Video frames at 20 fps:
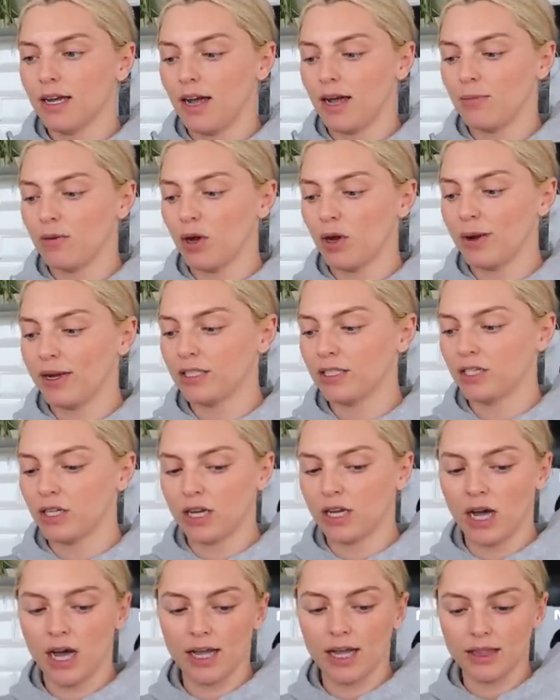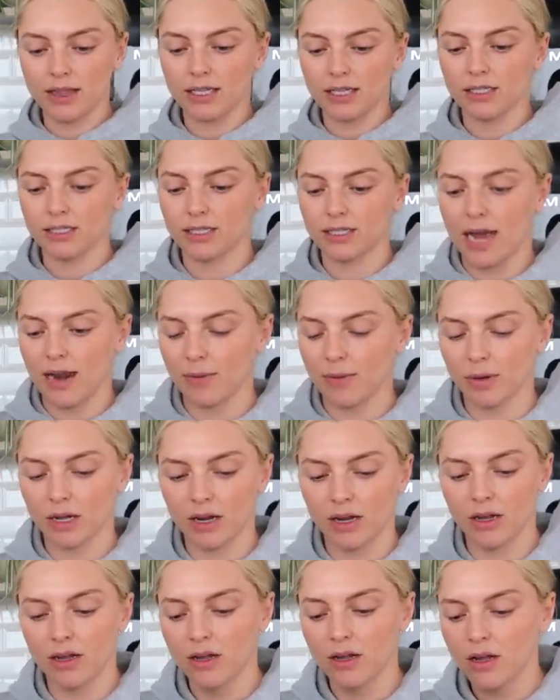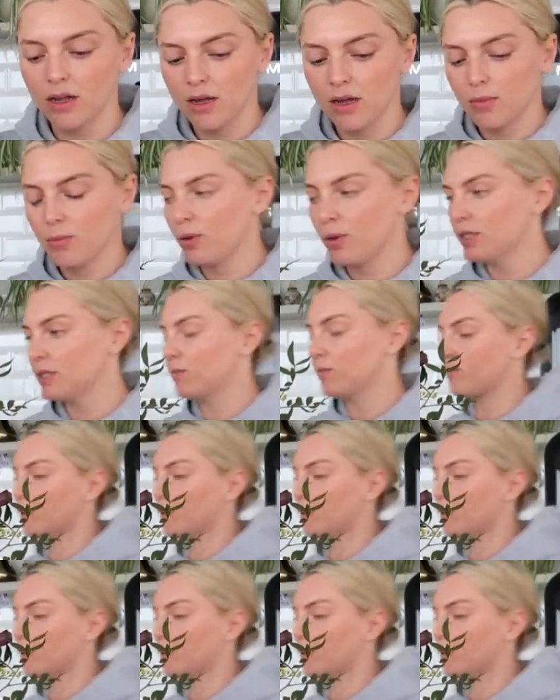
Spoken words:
I'm going to cut these down. I'm gonna put some